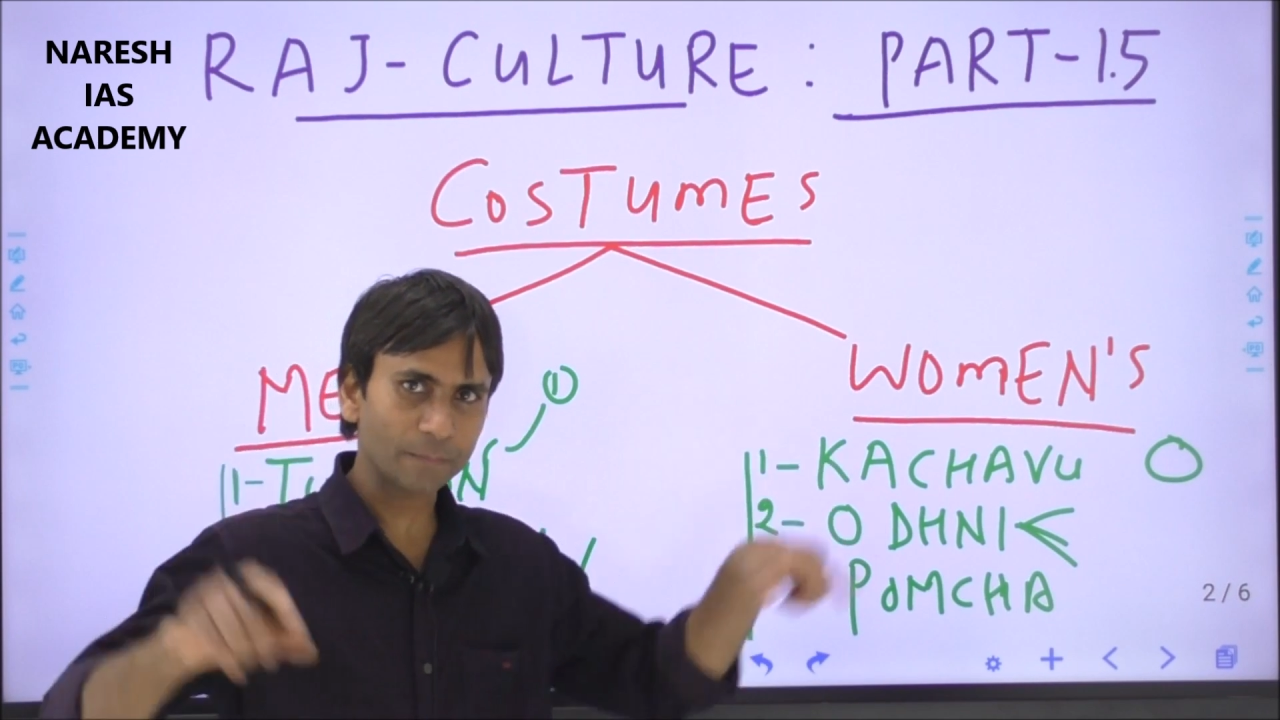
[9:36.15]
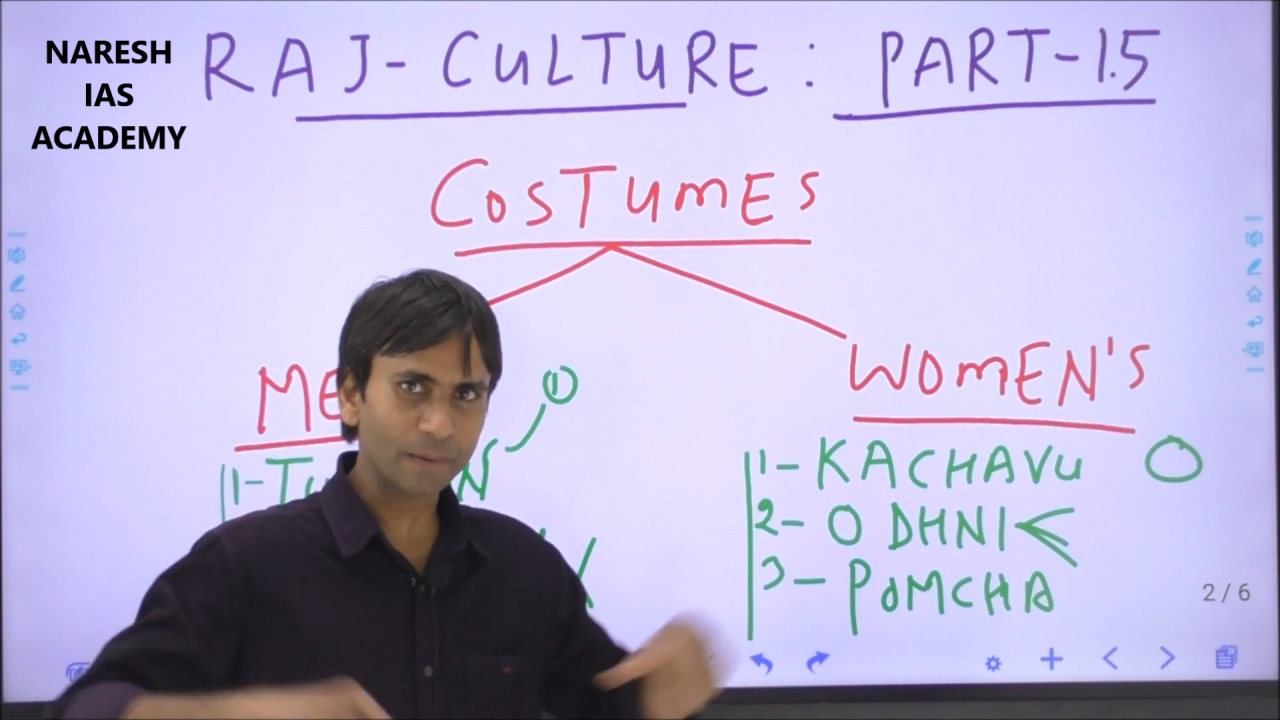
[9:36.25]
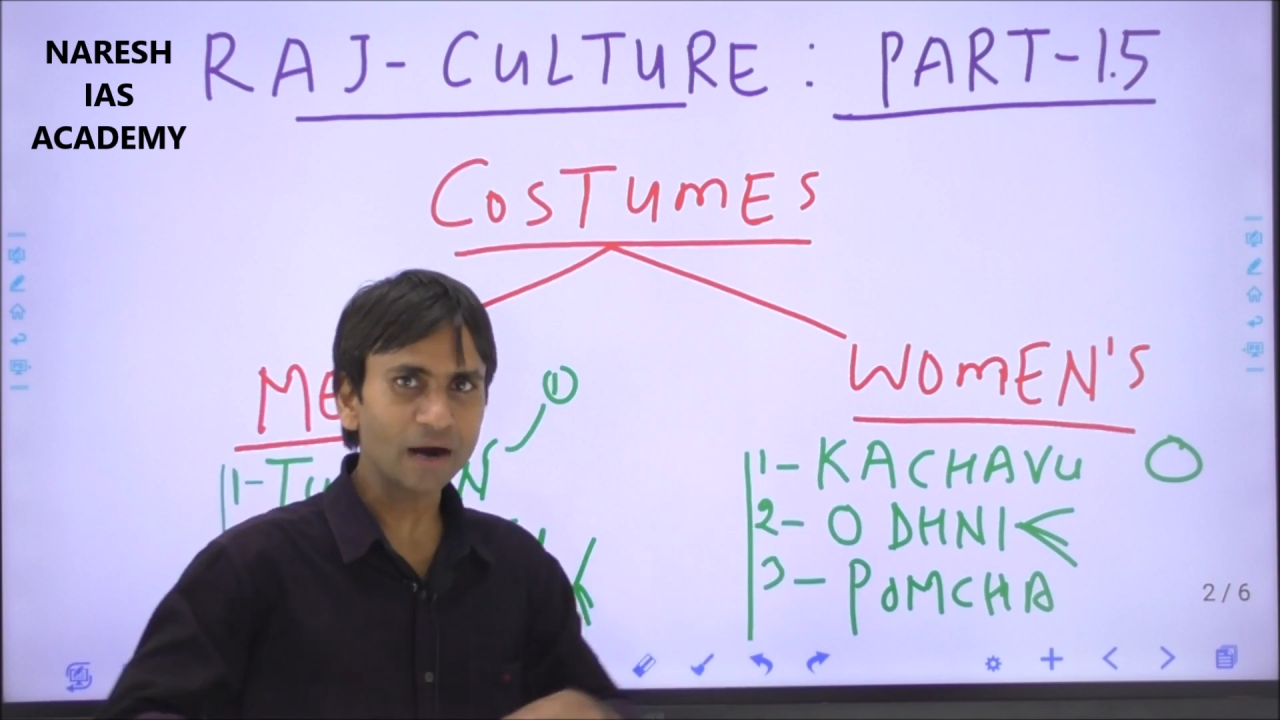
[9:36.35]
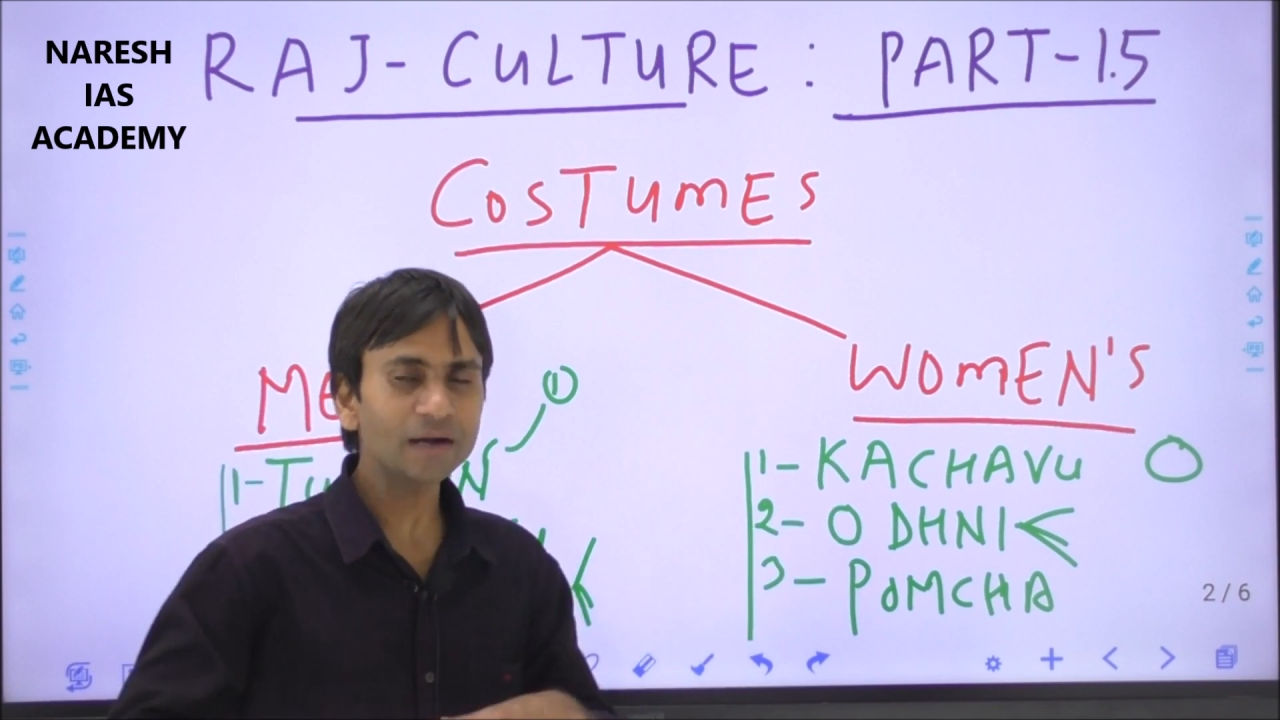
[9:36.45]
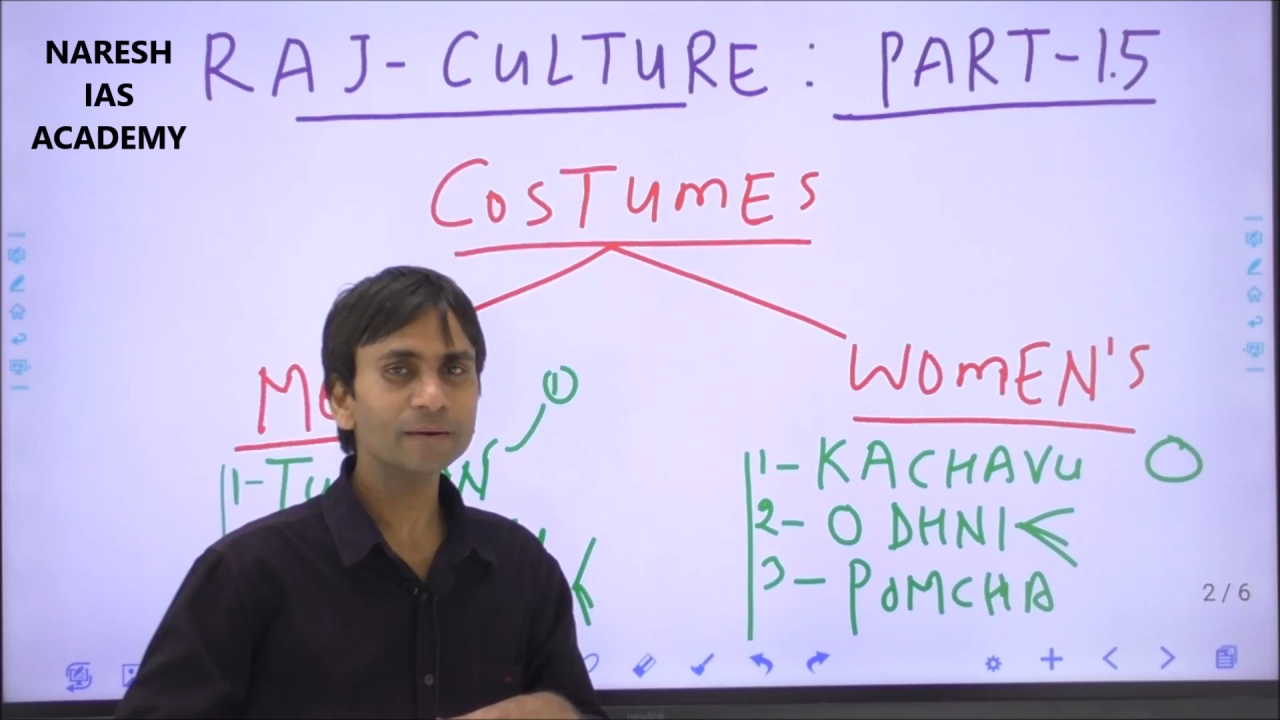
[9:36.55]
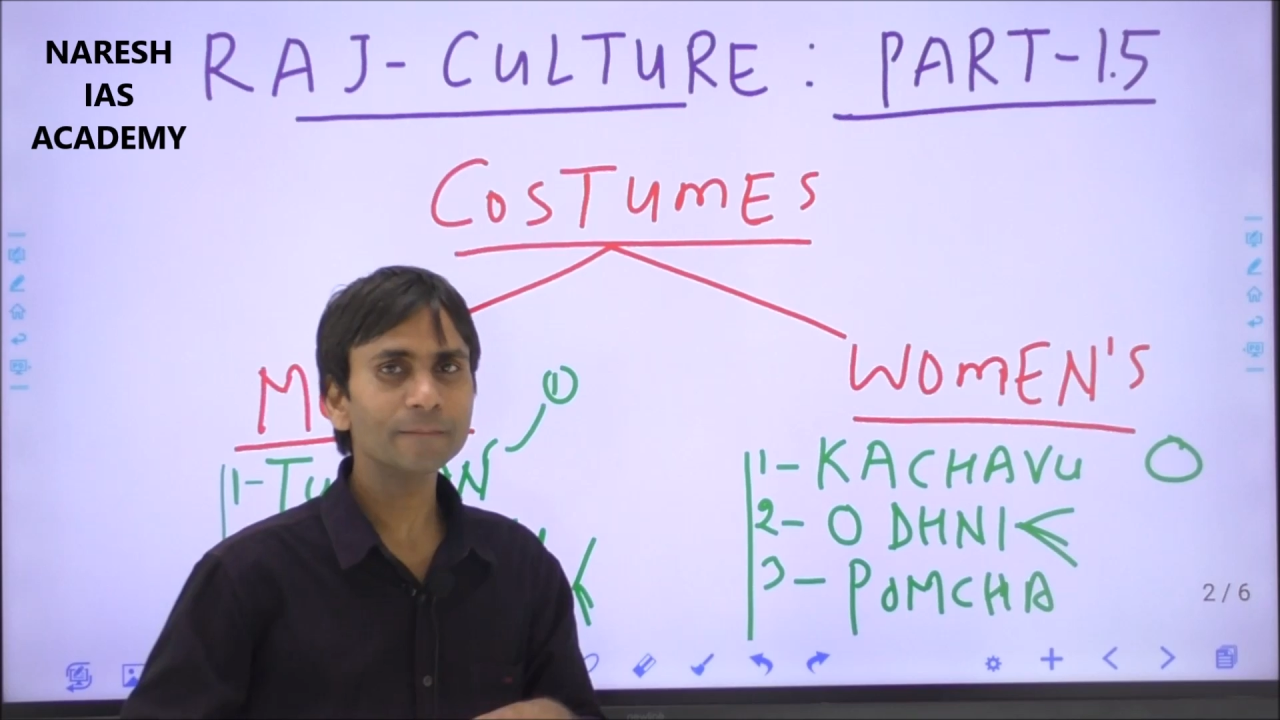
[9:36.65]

part